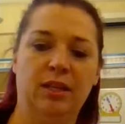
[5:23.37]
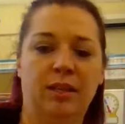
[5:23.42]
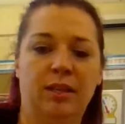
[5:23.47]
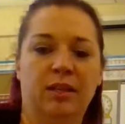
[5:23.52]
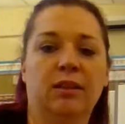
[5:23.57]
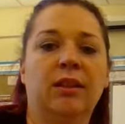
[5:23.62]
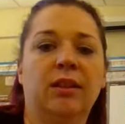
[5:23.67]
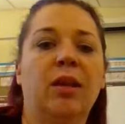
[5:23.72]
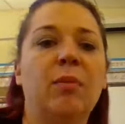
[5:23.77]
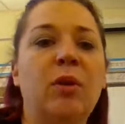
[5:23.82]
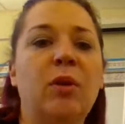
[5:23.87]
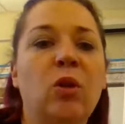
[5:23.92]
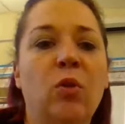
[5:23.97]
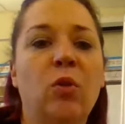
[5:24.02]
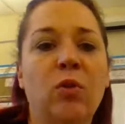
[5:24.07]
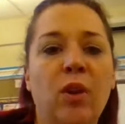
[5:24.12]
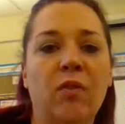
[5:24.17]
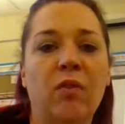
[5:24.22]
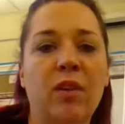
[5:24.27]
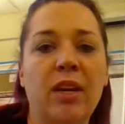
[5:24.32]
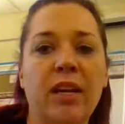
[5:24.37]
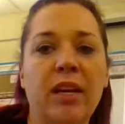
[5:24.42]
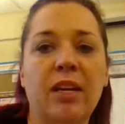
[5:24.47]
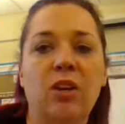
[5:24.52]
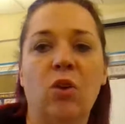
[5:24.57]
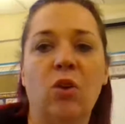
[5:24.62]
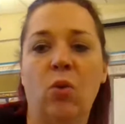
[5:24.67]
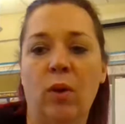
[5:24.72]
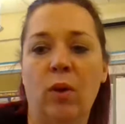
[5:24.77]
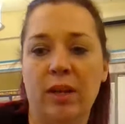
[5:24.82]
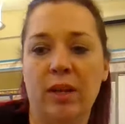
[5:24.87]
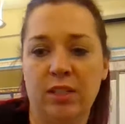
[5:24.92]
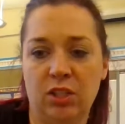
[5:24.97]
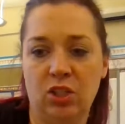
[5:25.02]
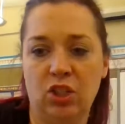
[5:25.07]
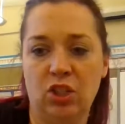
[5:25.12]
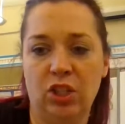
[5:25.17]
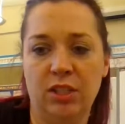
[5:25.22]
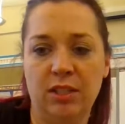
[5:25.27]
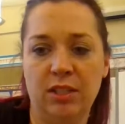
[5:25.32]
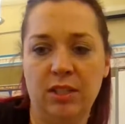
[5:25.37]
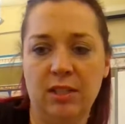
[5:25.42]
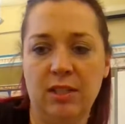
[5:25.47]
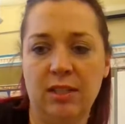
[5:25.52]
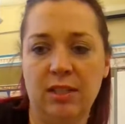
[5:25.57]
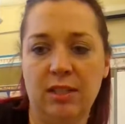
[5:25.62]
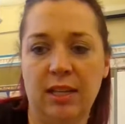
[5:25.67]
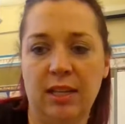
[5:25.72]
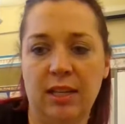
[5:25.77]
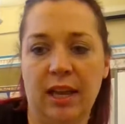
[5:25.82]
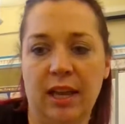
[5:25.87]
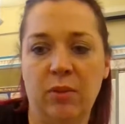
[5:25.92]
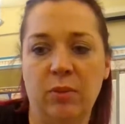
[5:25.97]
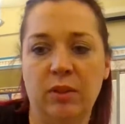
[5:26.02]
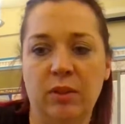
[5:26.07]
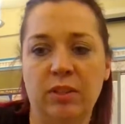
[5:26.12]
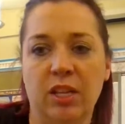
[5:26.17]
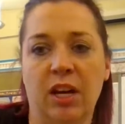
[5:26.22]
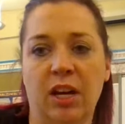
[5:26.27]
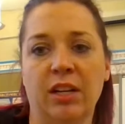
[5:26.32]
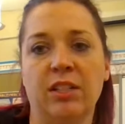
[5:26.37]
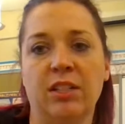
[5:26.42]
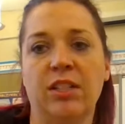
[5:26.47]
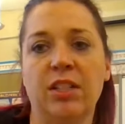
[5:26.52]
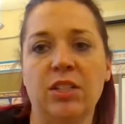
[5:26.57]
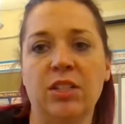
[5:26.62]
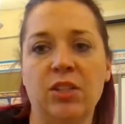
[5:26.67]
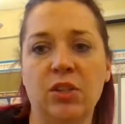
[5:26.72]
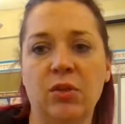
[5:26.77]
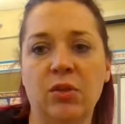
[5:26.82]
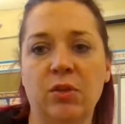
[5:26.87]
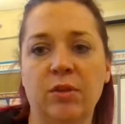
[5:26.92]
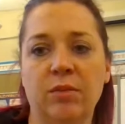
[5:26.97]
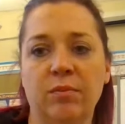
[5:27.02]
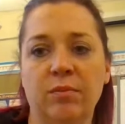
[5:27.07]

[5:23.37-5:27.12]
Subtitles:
Let me know if you have any questions. I will talk to you soon.